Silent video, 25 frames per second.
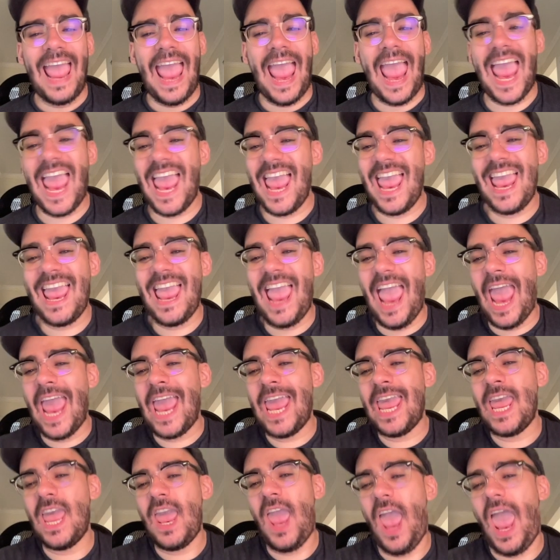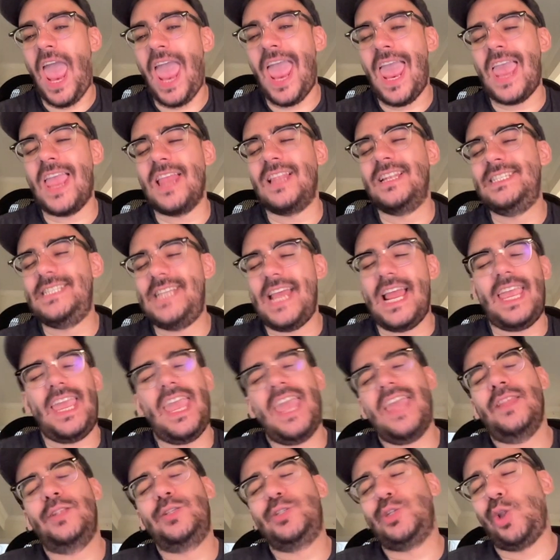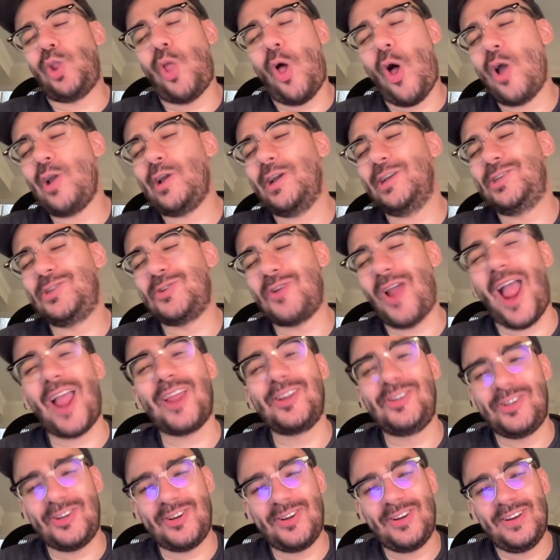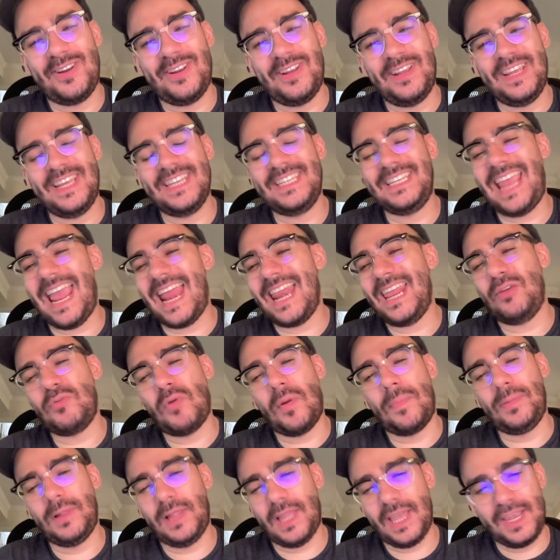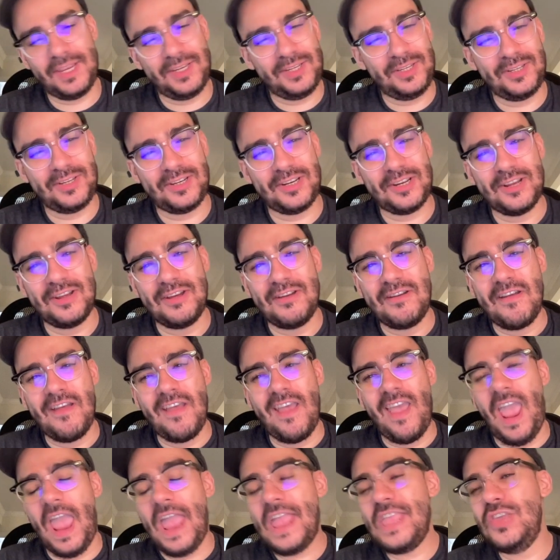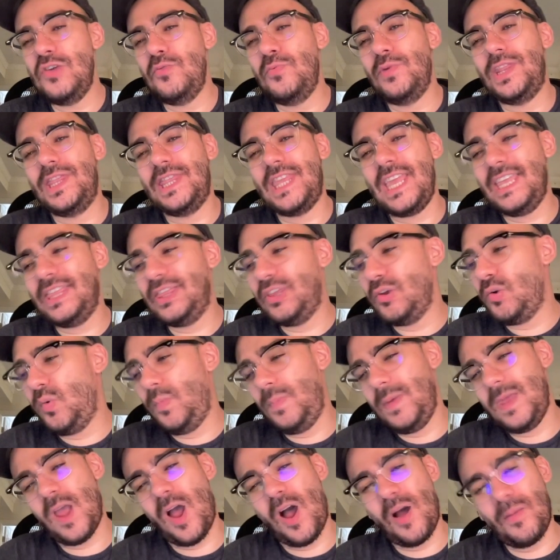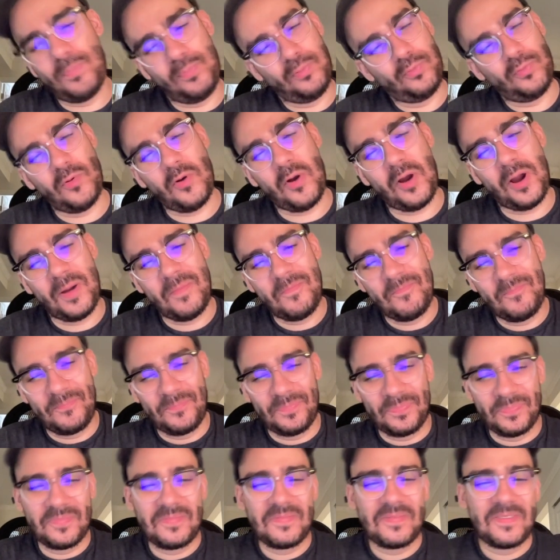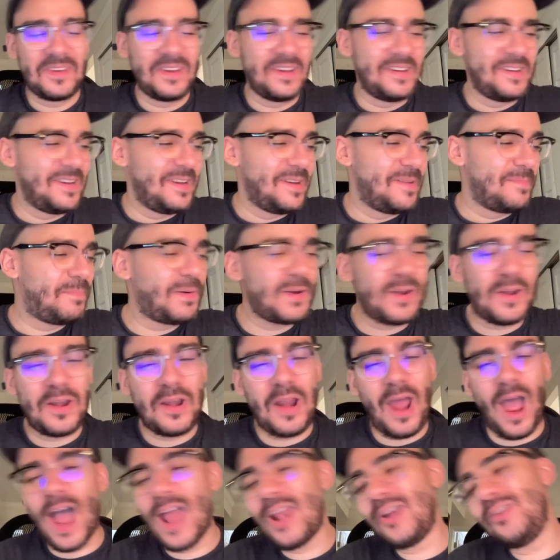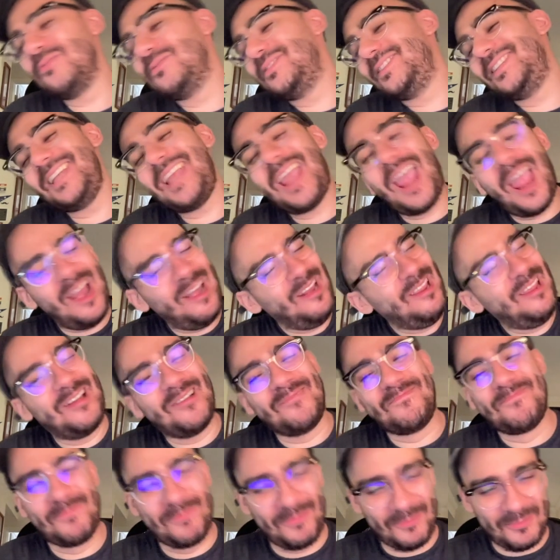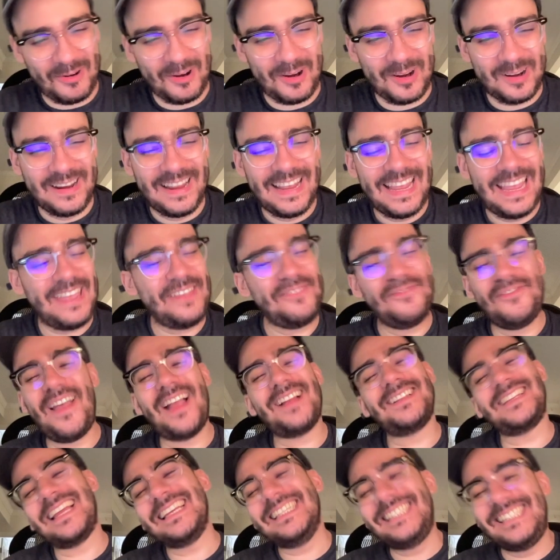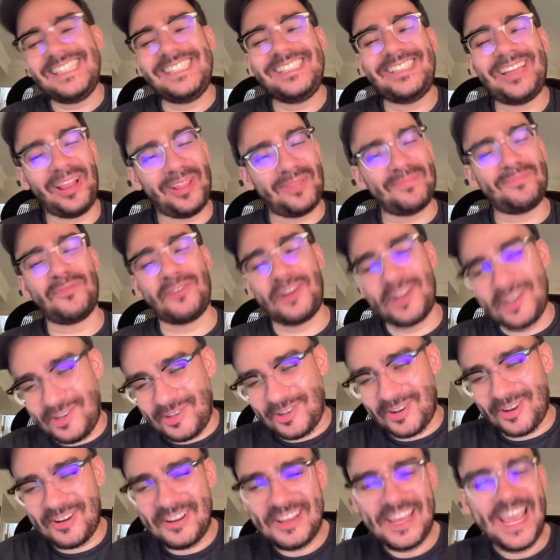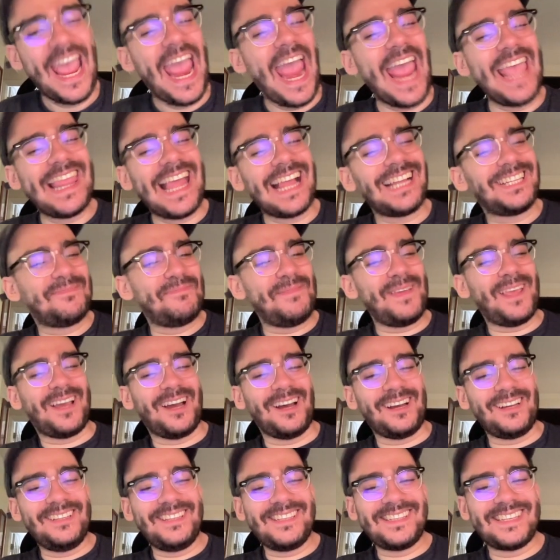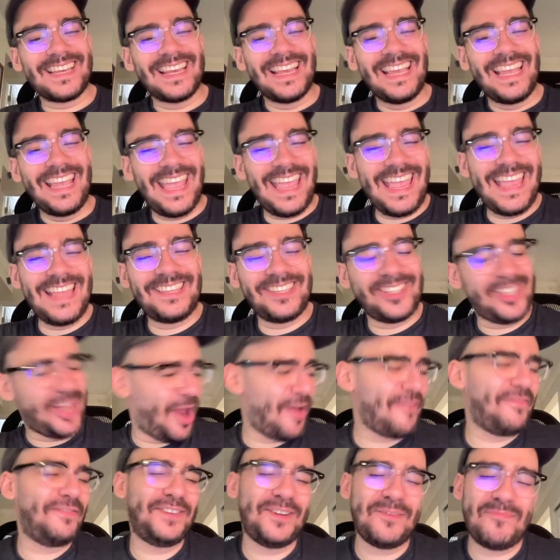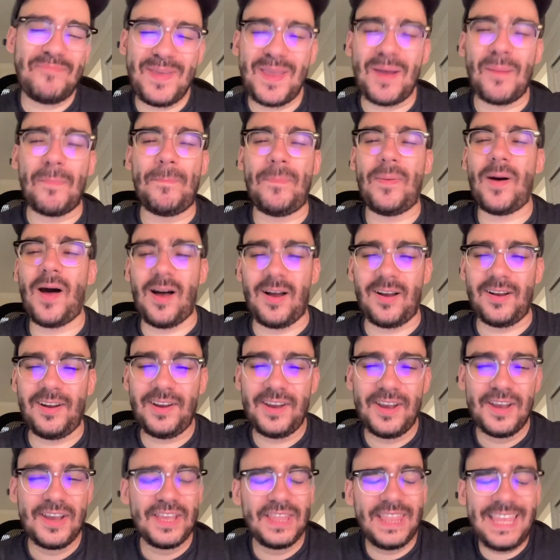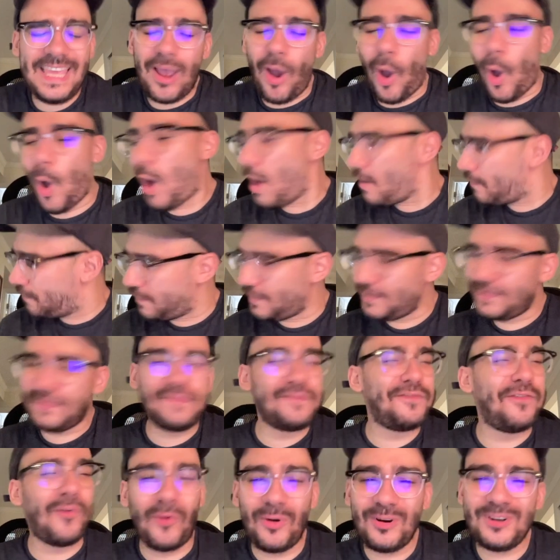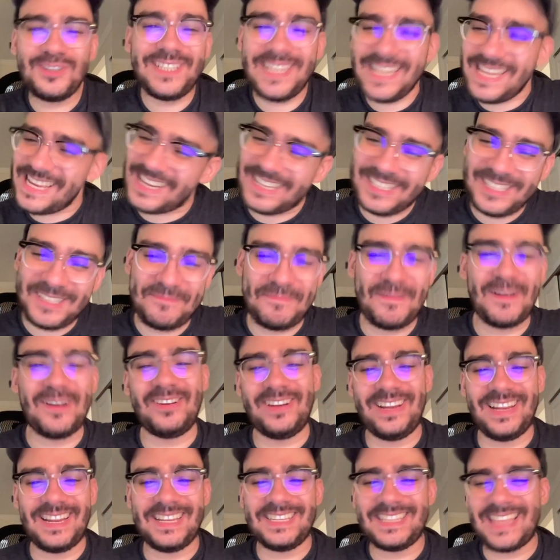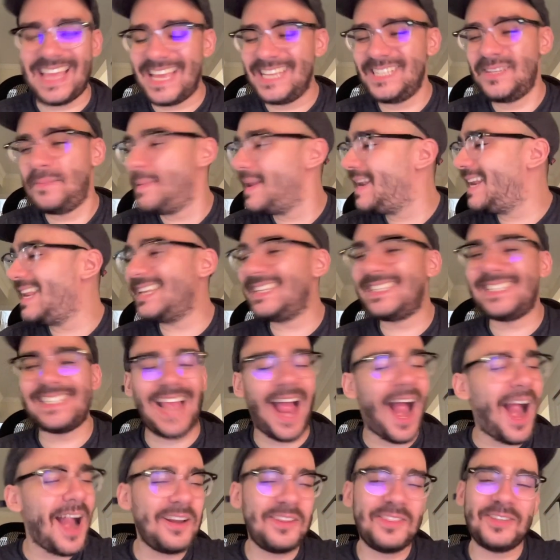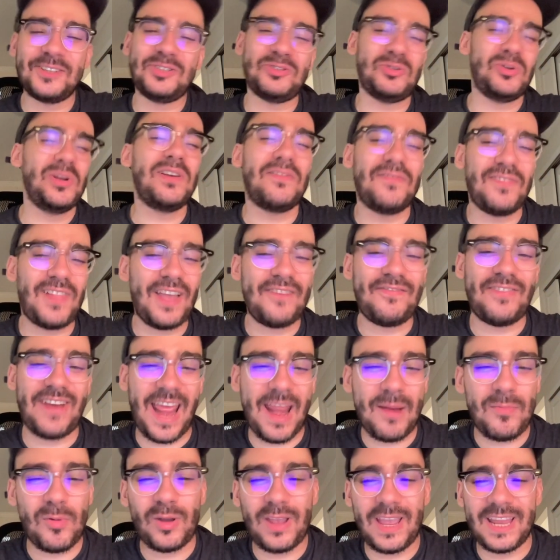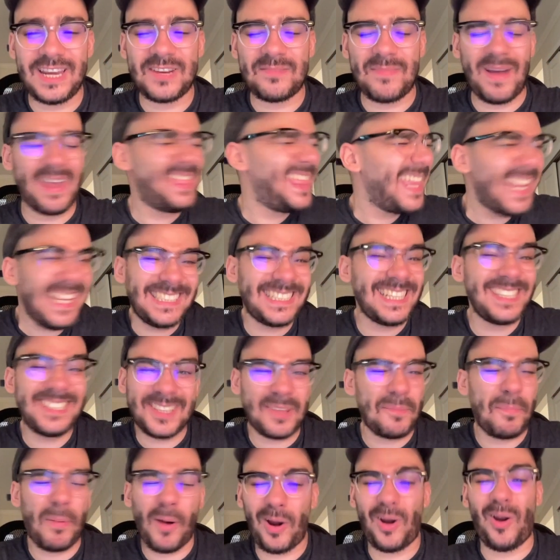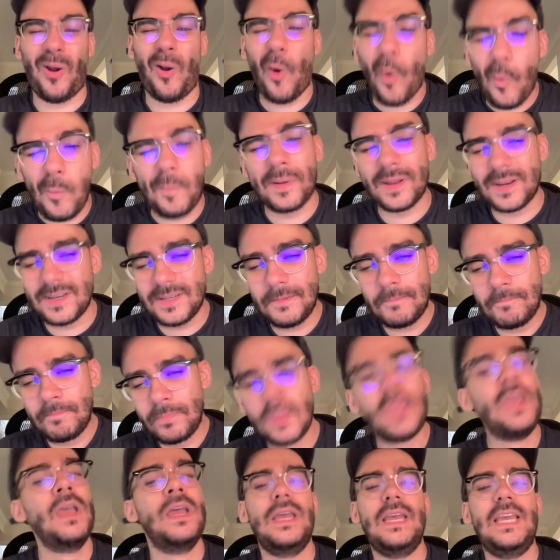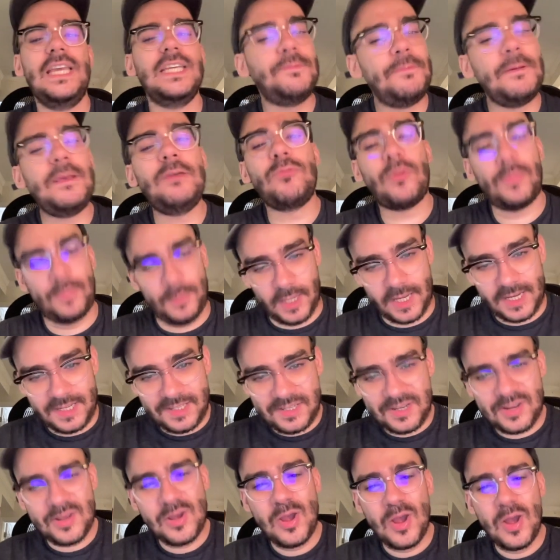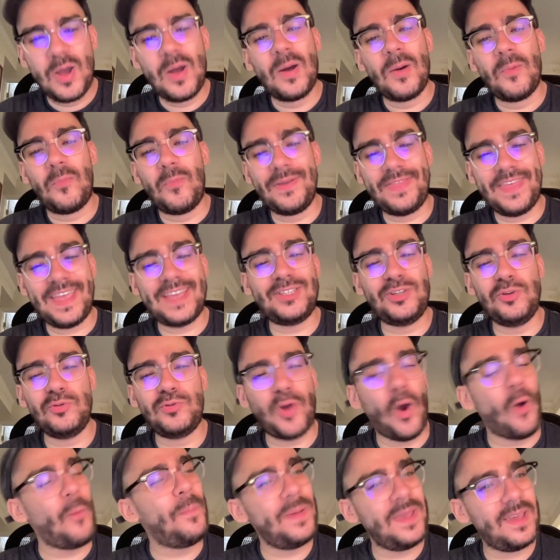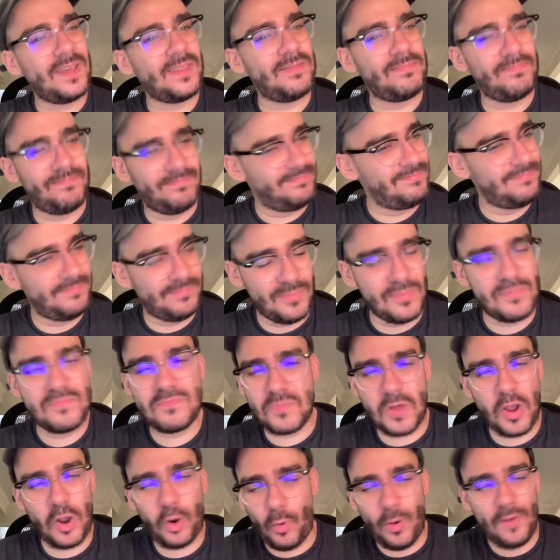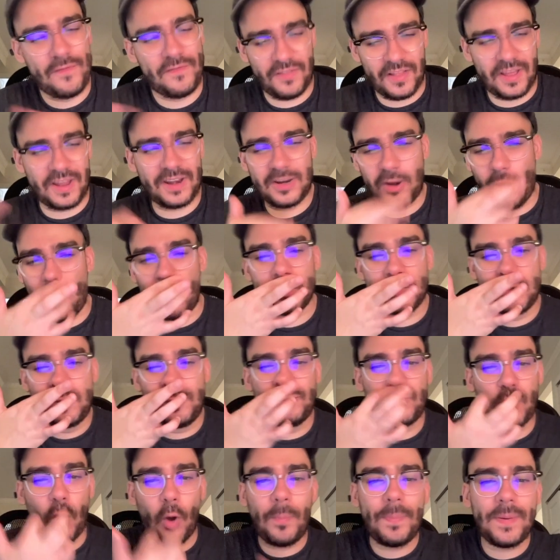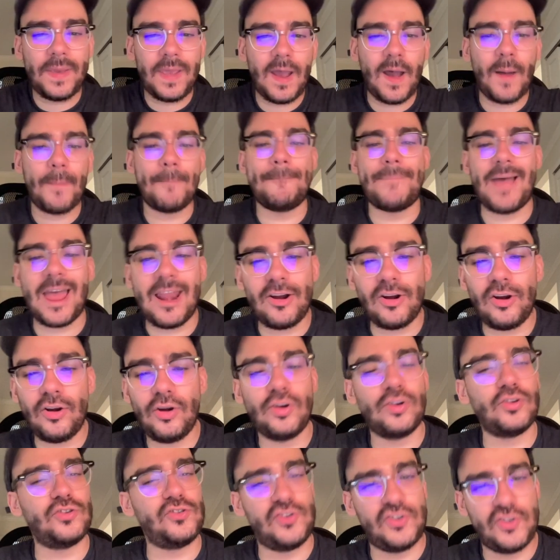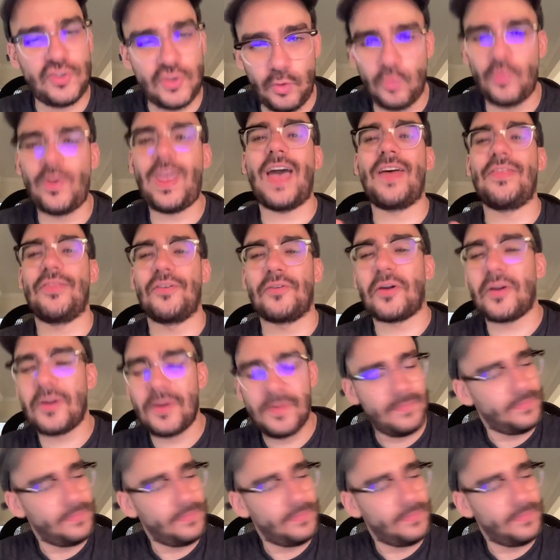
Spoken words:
a decades-long attraction is getting replaced. And you would think there would be uproar. But I don't see any uproar. In fact, I see celebration. And that's because it's tough to be a bug. The awful 4D experience that has been inside the Tree of Life at Animal Kingdom, I think since the park opened, is being replaced with a Zootopia equivalent called Zootopia Better Zoogether.